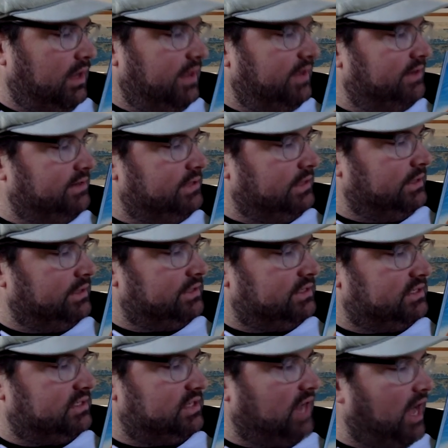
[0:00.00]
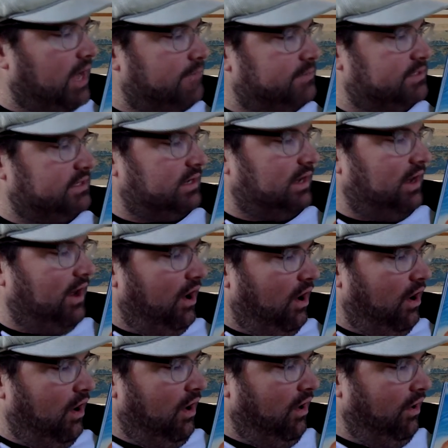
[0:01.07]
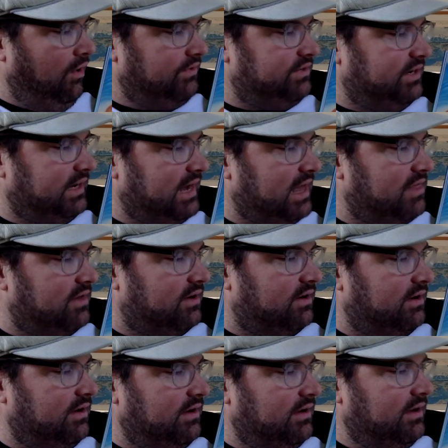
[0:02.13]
until it stops altogether,